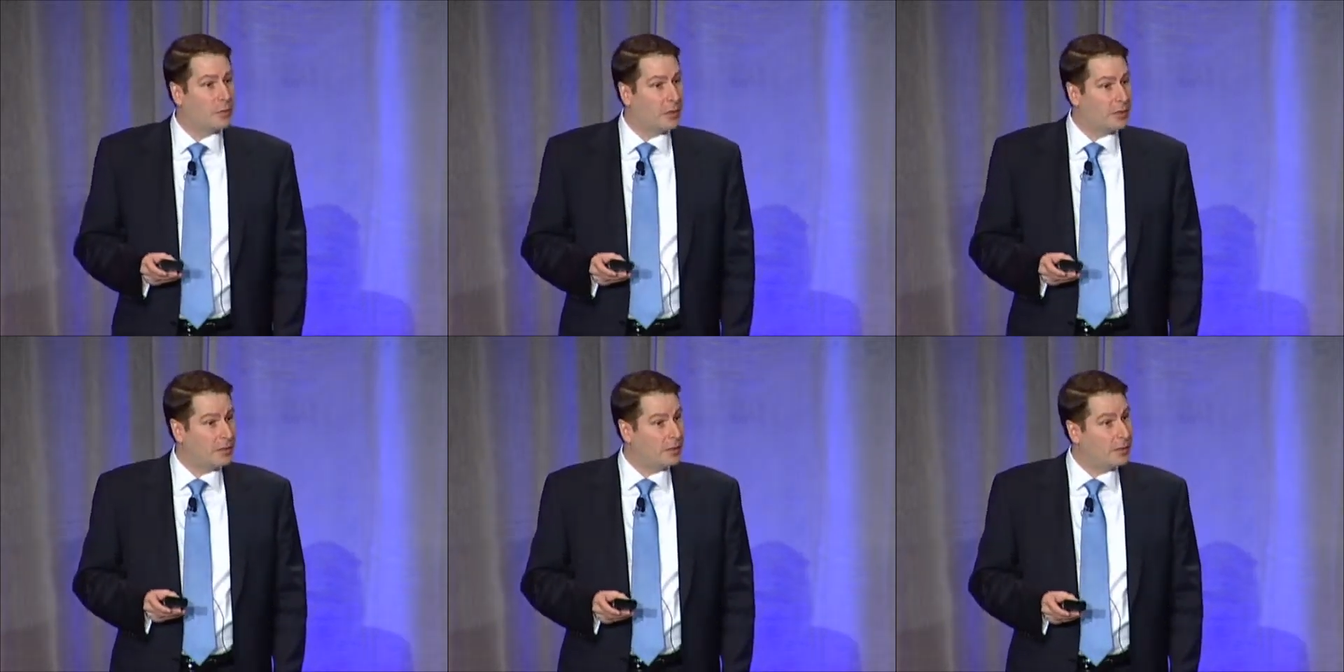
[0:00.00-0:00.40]

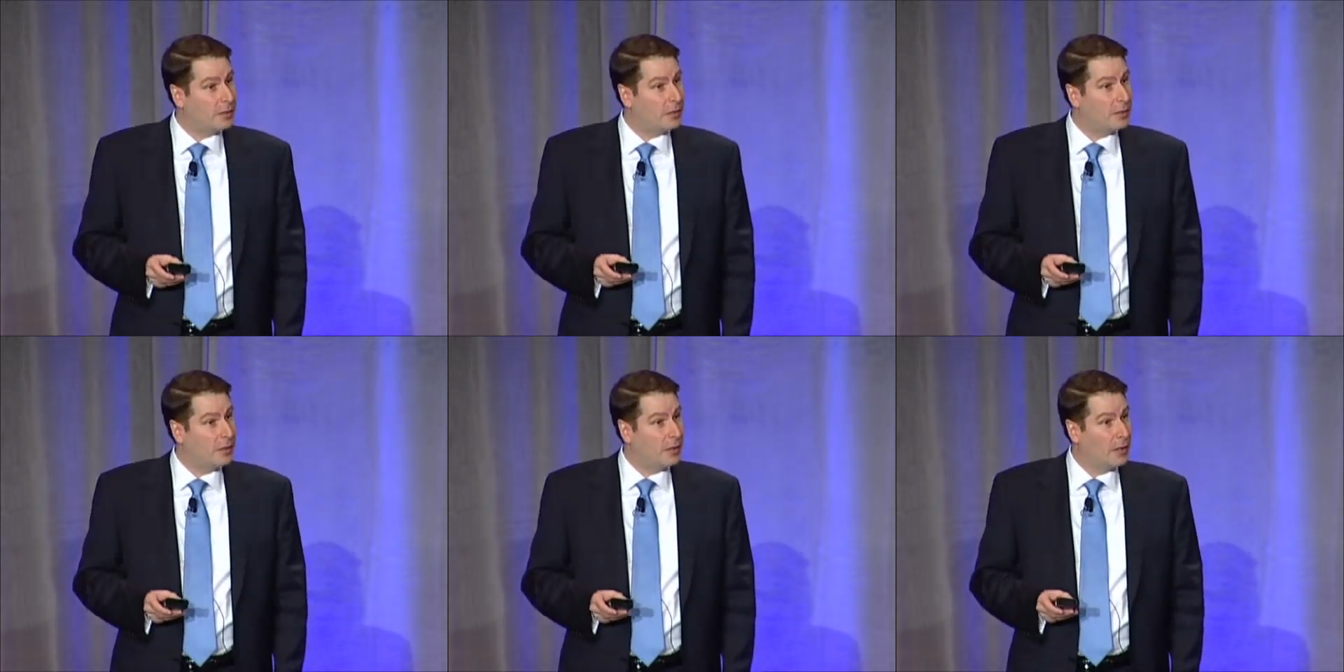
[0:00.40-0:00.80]
But
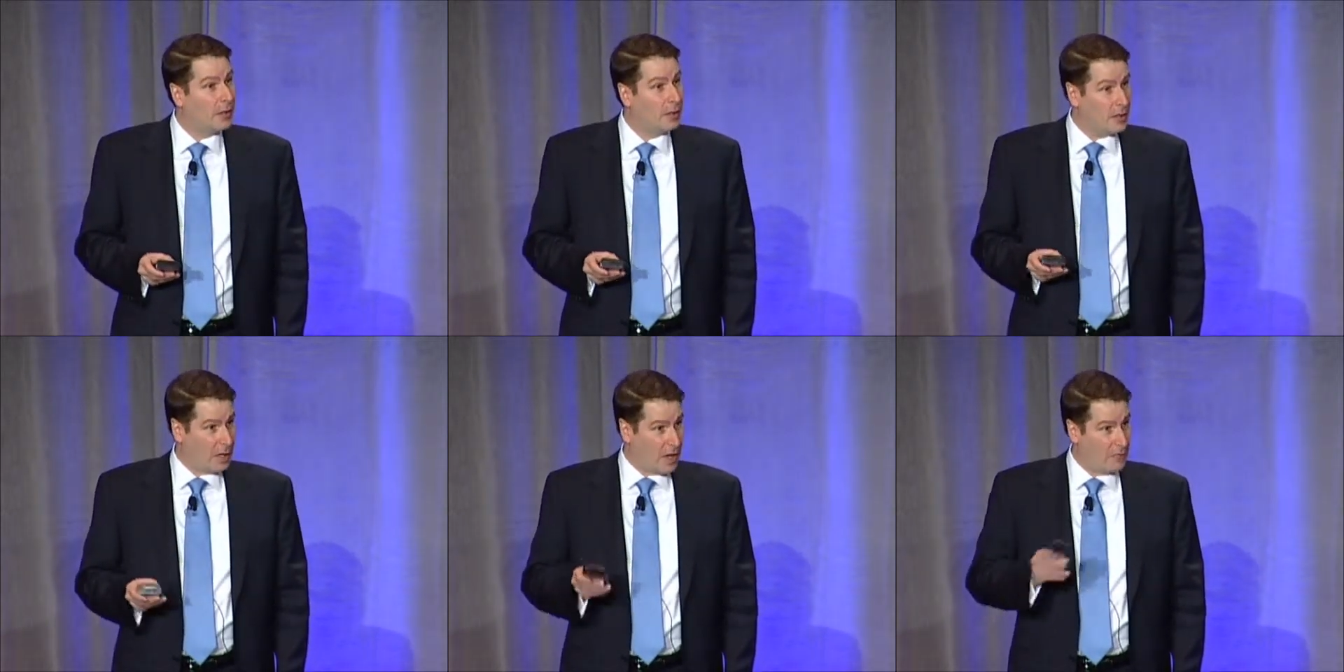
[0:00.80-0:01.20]

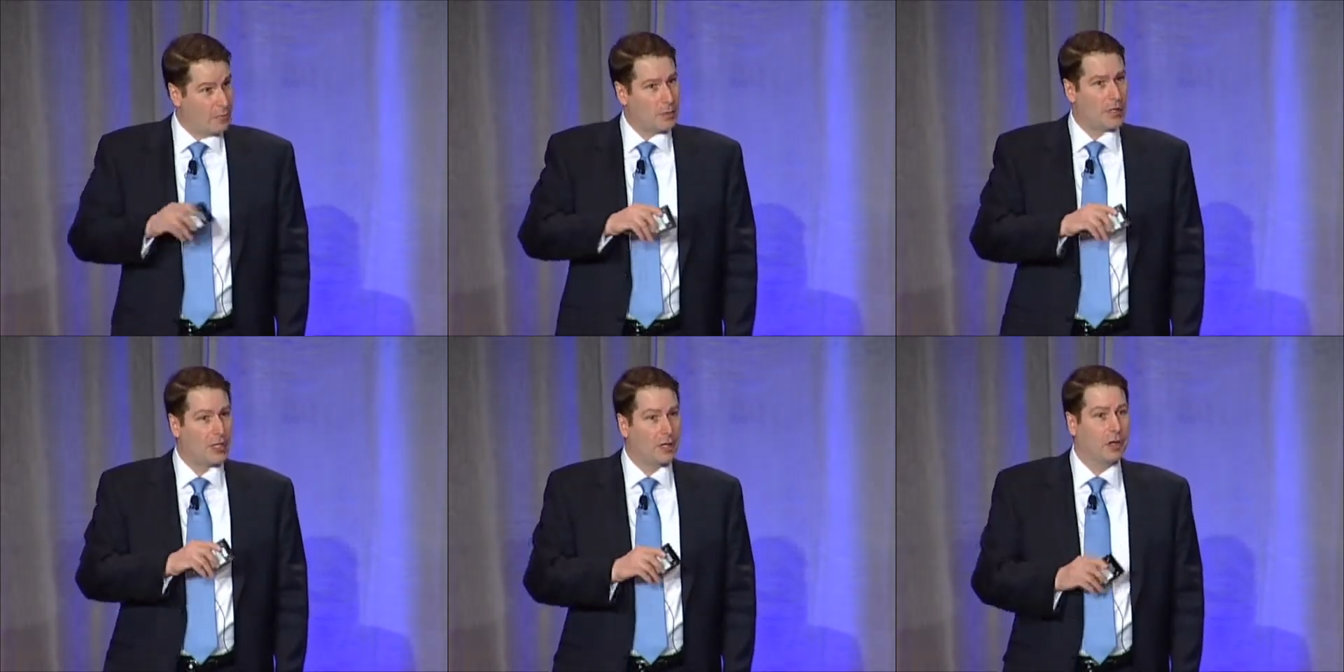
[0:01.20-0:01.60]

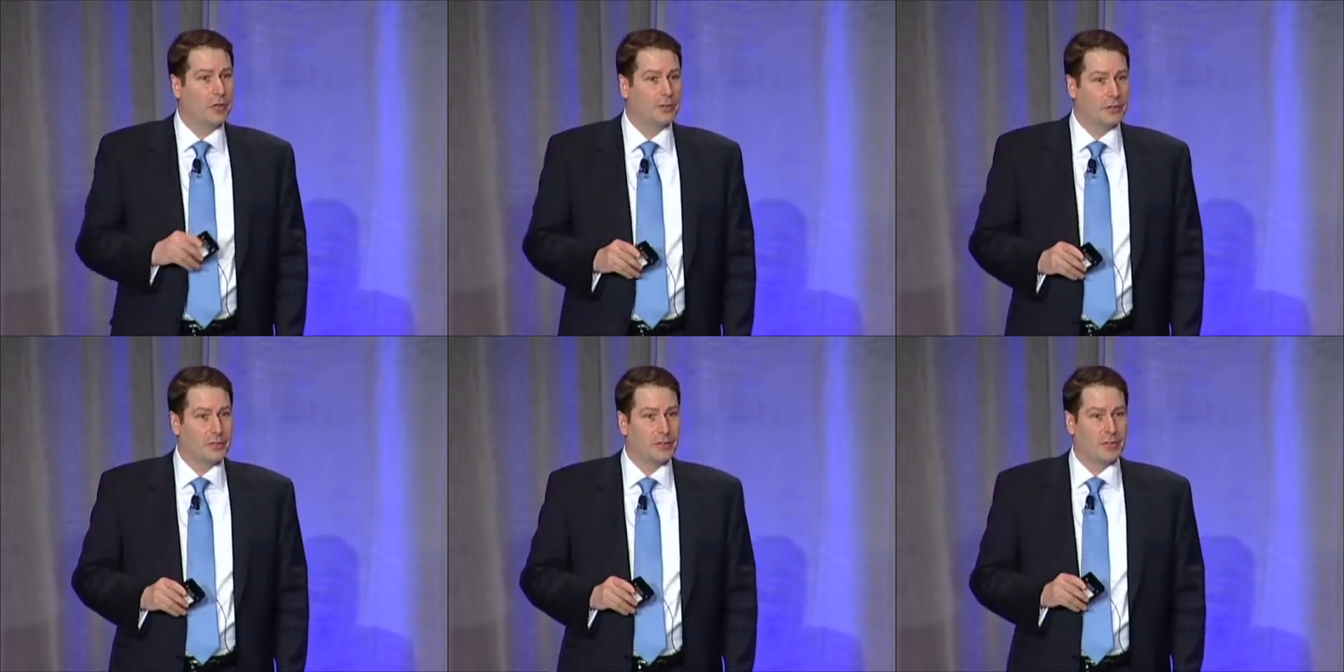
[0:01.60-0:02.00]
everybody
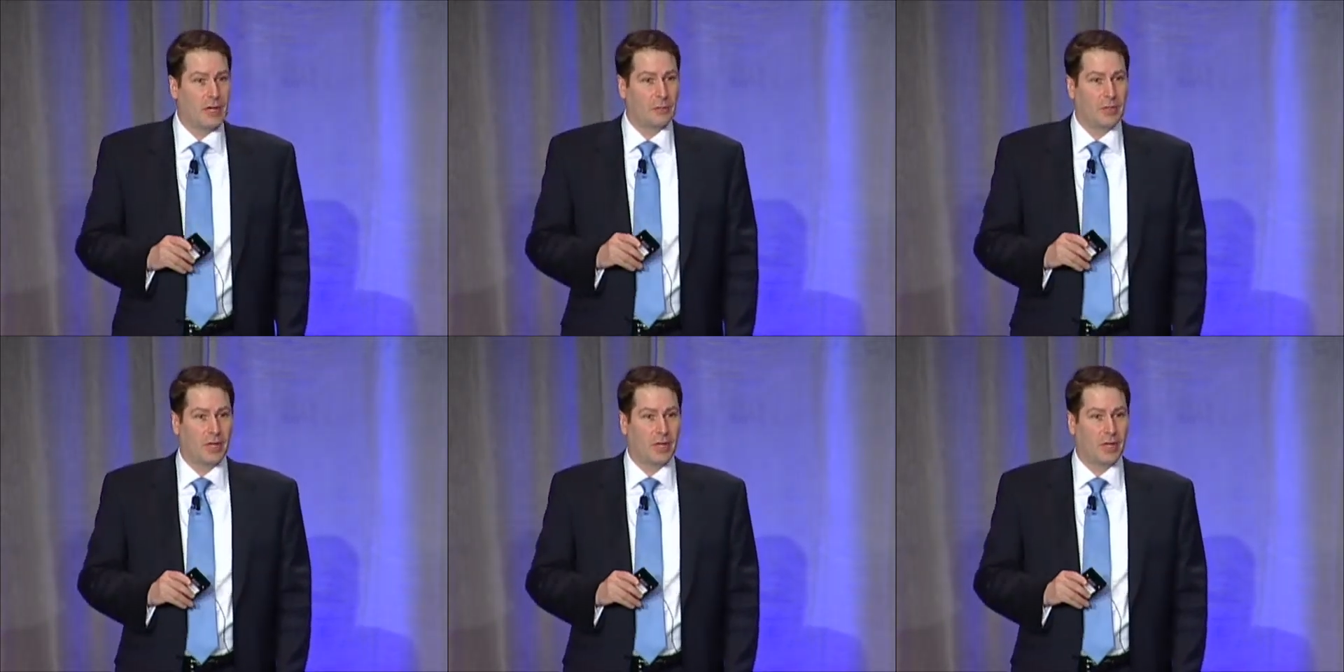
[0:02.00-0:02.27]
calls at the same